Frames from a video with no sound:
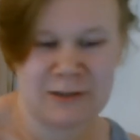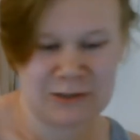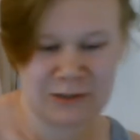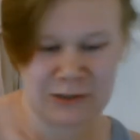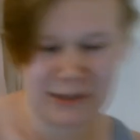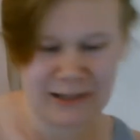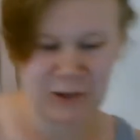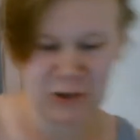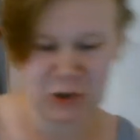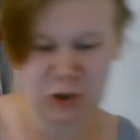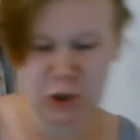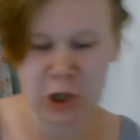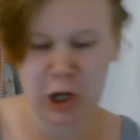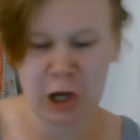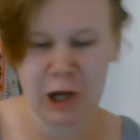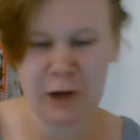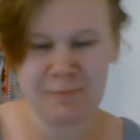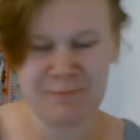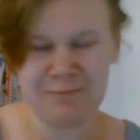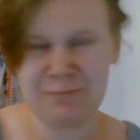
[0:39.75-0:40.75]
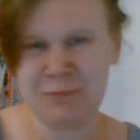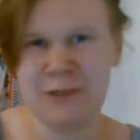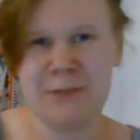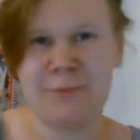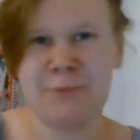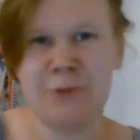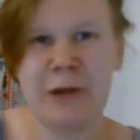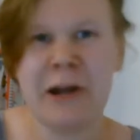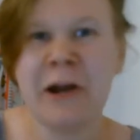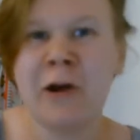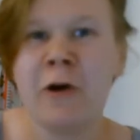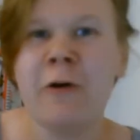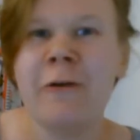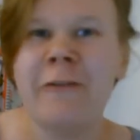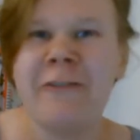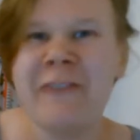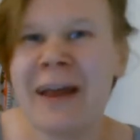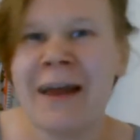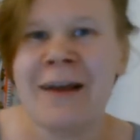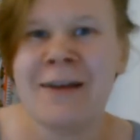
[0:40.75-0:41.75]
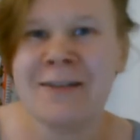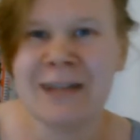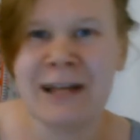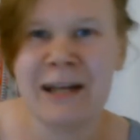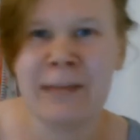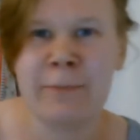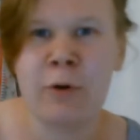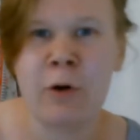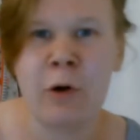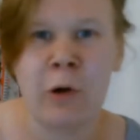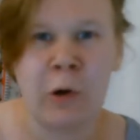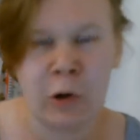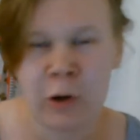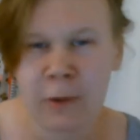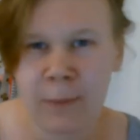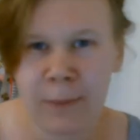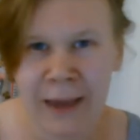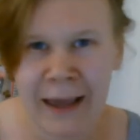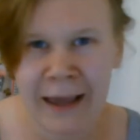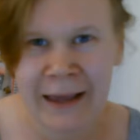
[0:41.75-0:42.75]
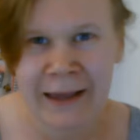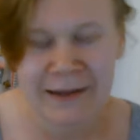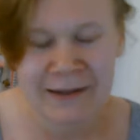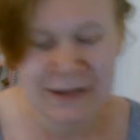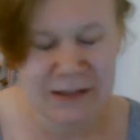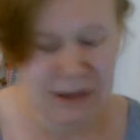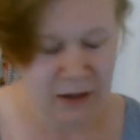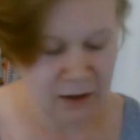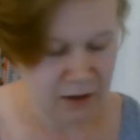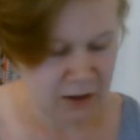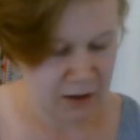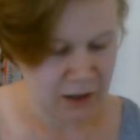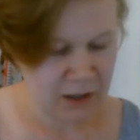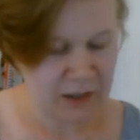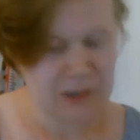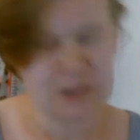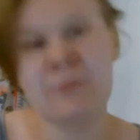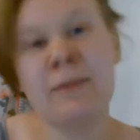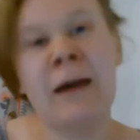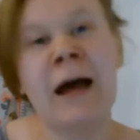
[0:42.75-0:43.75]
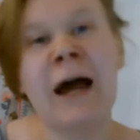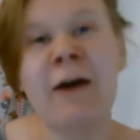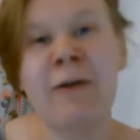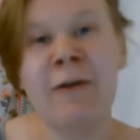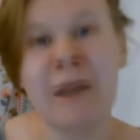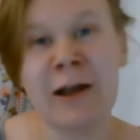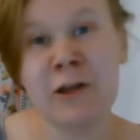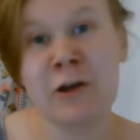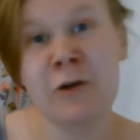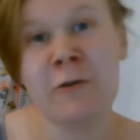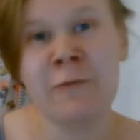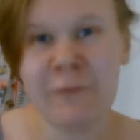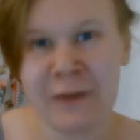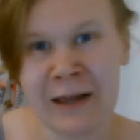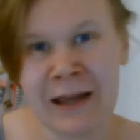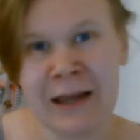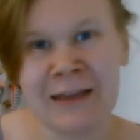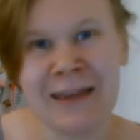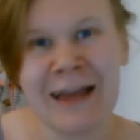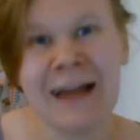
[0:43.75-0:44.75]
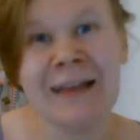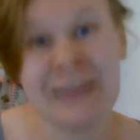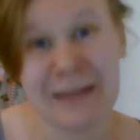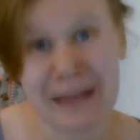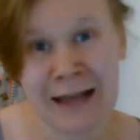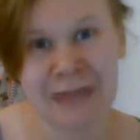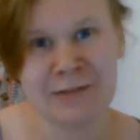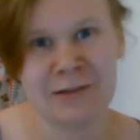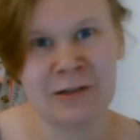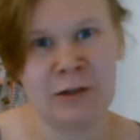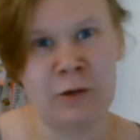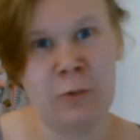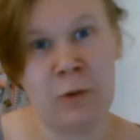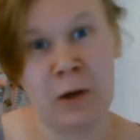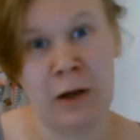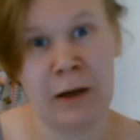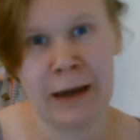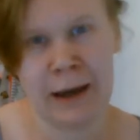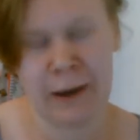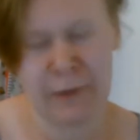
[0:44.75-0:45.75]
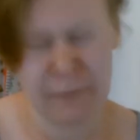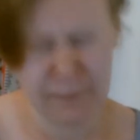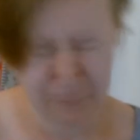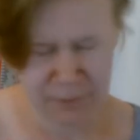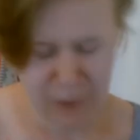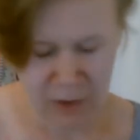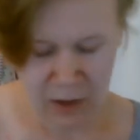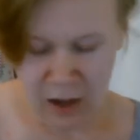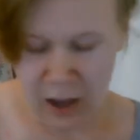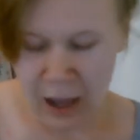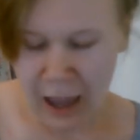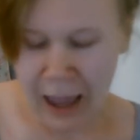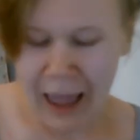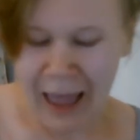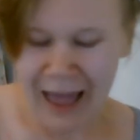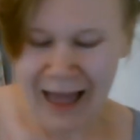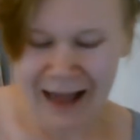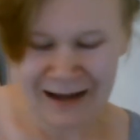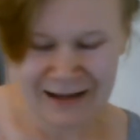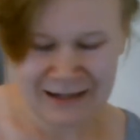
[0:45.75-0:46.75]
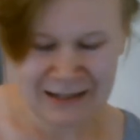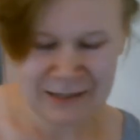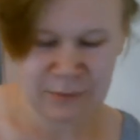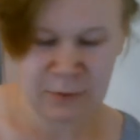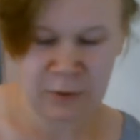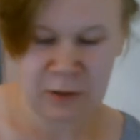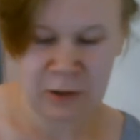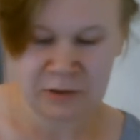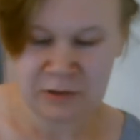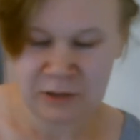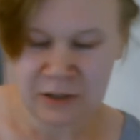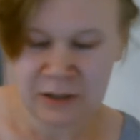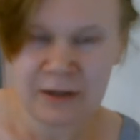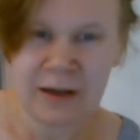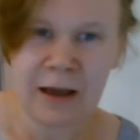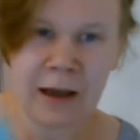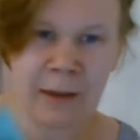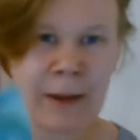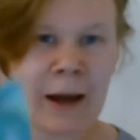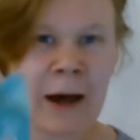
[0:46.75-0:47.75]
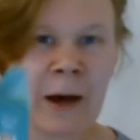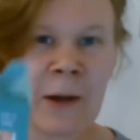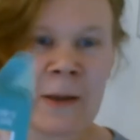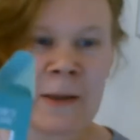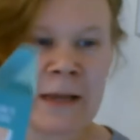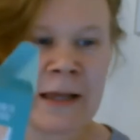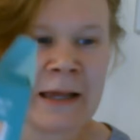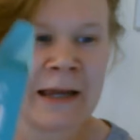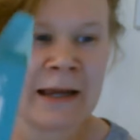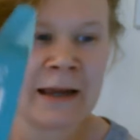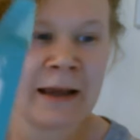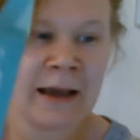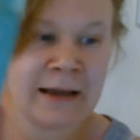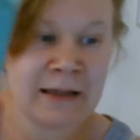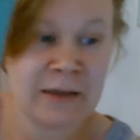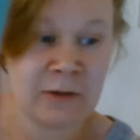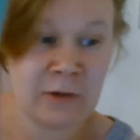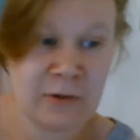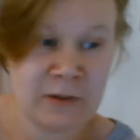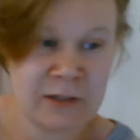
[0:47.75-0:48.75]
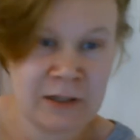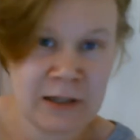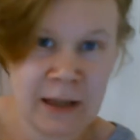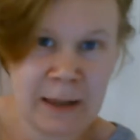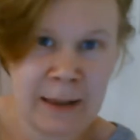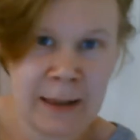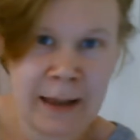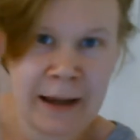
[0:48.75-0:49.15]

sugar sprinkle things that you put on cupcakes. Somehow I don't think that that's gonna work out. And this one, apparently it looks like